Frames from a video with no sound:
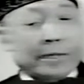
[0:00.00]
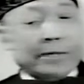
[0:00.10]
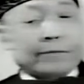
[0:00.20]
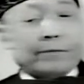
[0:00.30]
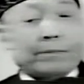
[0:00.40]

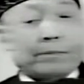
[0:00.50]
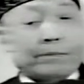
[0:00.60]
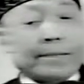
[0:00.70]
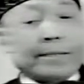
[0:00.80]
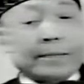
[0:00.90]
have
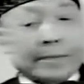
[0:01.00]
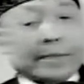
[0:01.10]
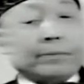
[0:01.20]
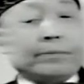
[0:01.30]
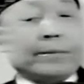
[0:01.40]
been
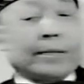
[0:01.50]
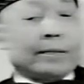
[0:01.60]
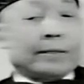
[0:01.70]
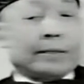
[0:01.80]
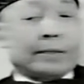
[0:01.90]
kept
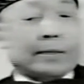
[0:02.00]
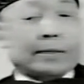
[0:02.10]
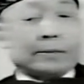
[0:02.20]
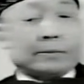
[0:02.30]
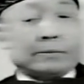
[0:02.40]
in the
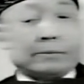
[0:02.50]
dark